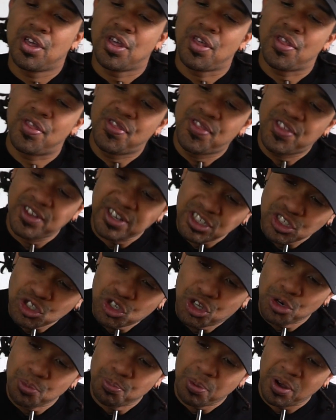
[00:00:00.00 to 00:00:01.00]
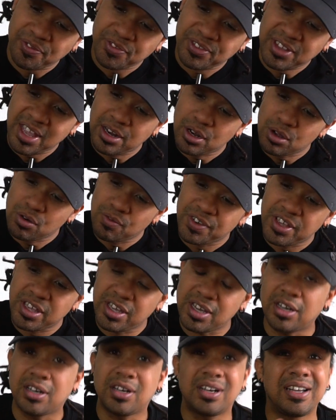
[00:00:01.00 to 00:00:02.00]
this group of 10 over
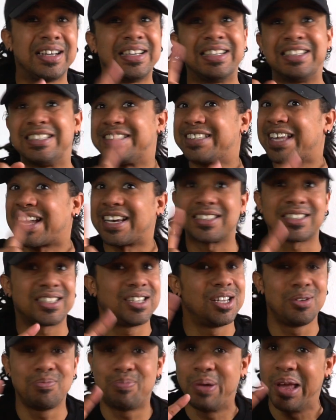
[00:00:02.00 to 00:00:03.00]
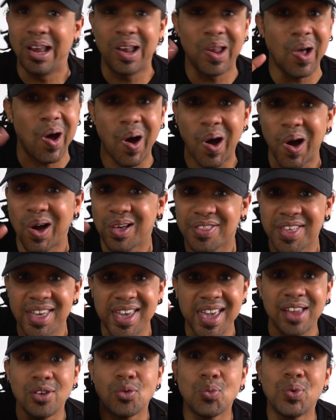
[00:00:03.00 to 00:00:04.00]
here doesn't belong
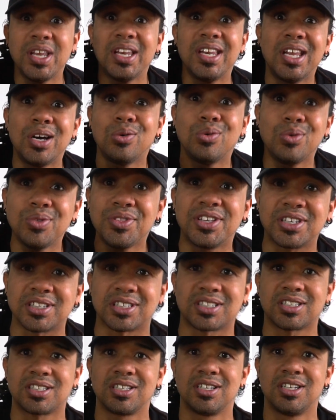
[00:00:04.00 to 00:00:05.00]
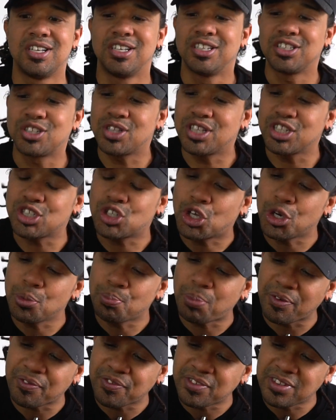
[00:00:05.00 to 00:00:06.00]
there, and we know this. So this
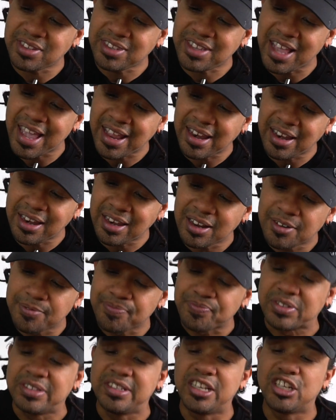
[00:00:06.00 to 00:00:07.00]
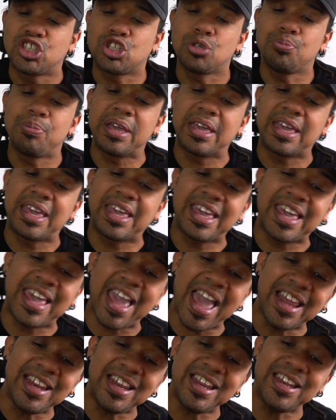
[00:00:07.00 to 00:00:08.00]
group of 10 needs to be
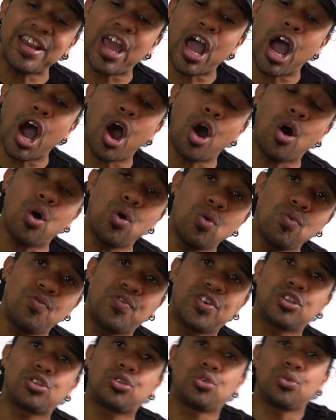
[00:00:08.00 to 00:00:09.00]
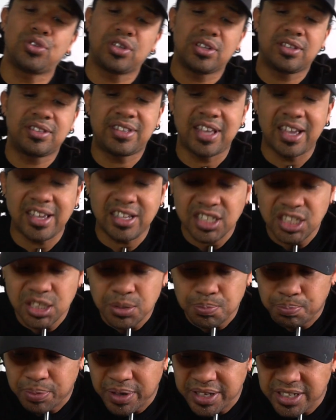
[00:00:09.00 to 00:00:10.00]
carried over to the tens
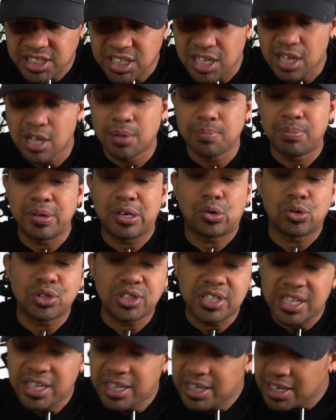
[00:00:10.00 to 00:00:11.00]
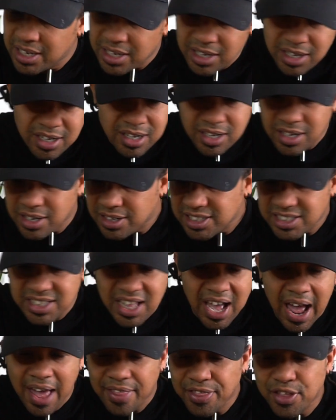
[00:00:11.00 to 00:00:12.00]
place, because here's
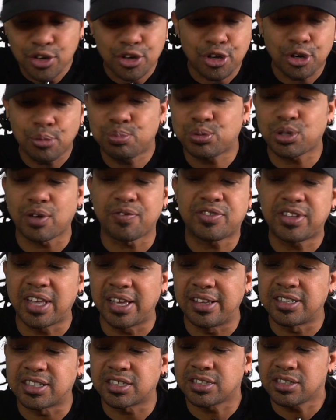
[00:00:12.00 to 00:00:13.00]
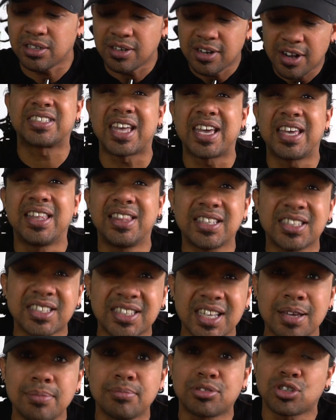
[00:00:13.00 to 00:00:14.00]
the other groups of tens. Yeah? They're the
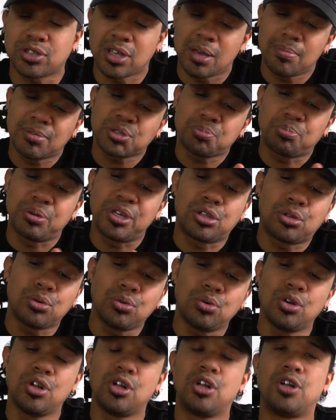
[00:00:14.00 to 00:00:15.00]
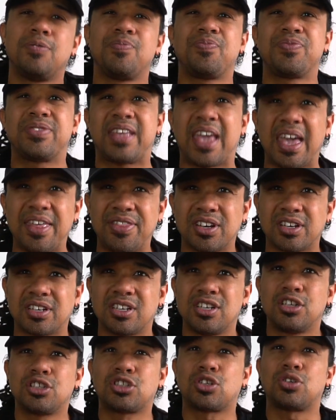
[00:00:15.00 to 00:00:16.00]
same, so they must be together.
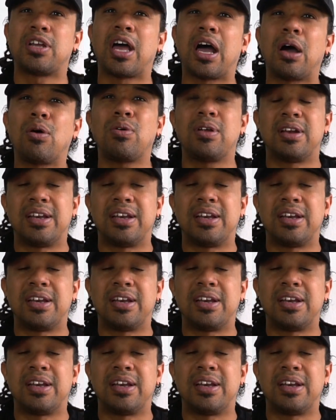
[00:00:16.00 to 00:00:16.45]
So now